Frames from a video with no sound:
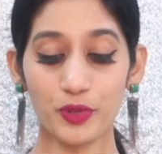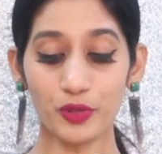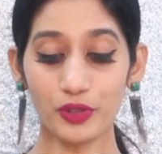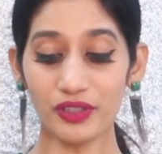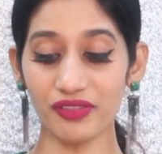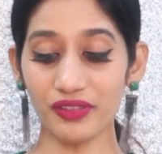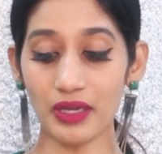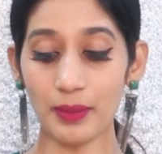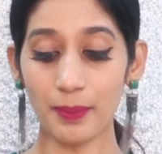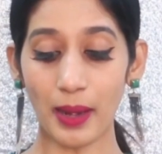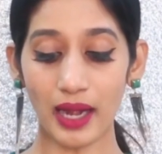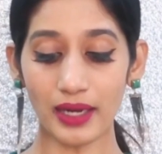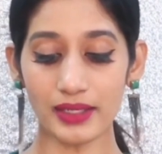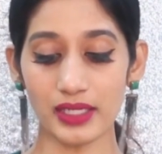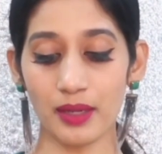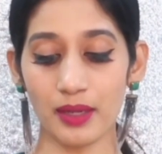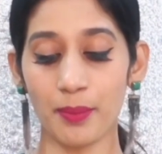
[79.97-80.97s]
beautiful
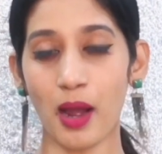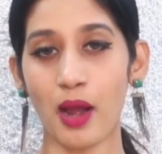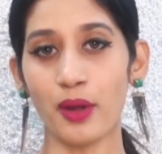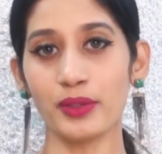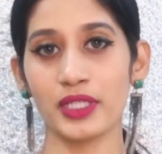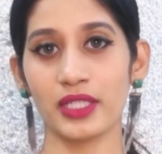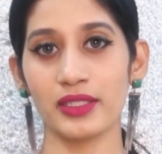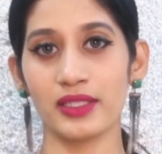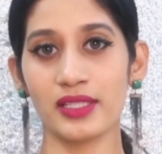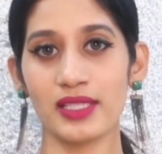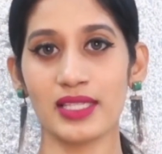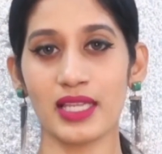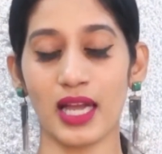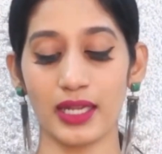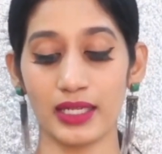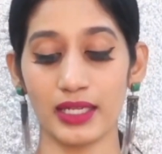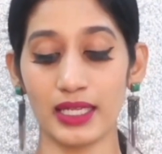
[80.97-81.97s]
part about this
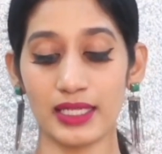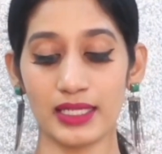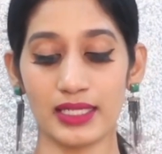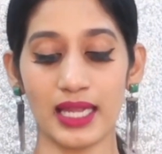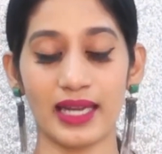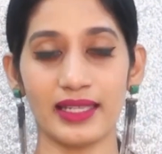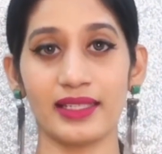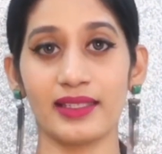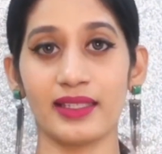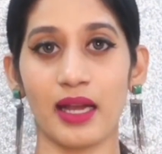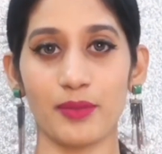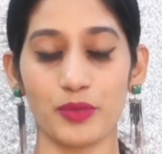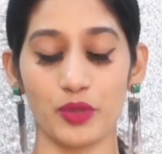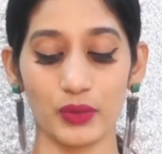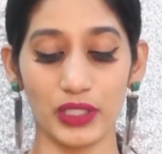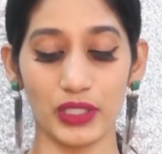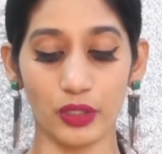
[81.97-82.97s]
saree is that it
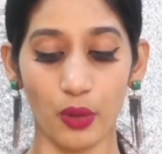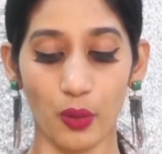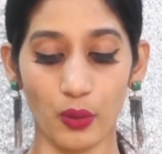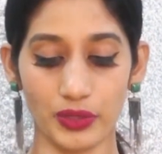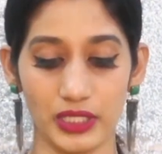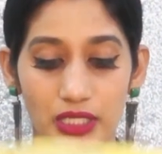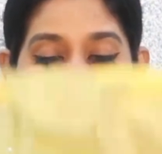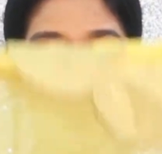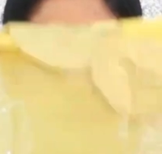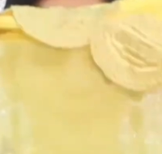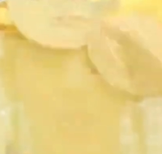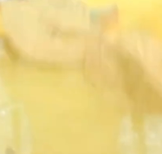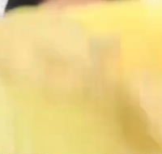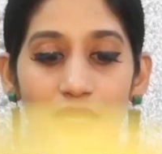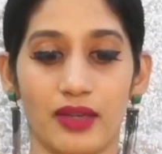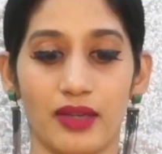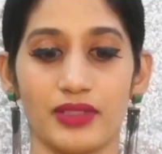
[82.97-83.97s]
comes with a koti.
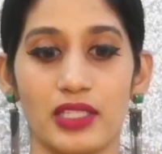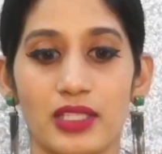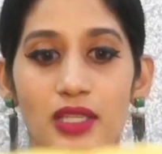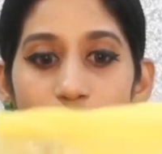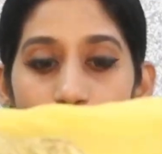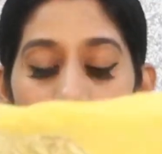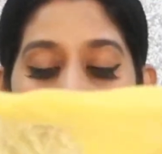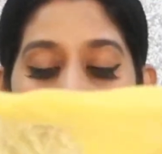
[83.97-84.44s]
Now this is